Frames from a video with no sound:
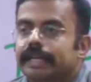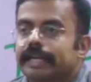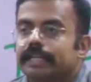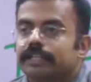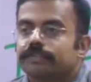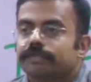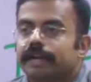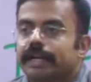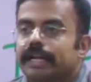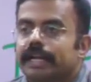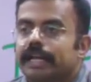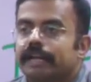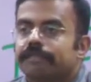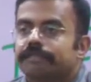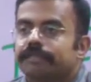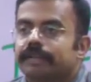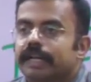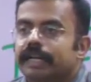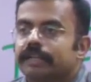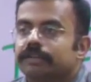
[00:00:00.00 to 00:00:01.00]
Against
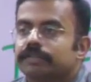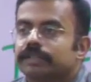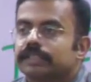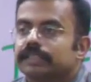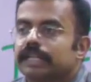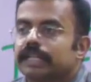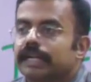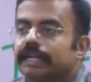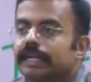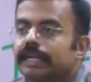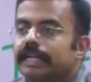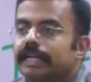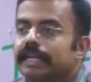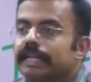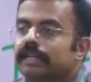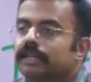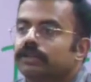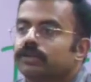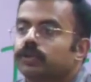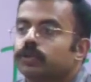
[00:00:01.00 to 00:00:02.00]
Wildlife Trade, it was started
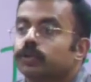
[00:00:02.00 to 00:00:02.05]
in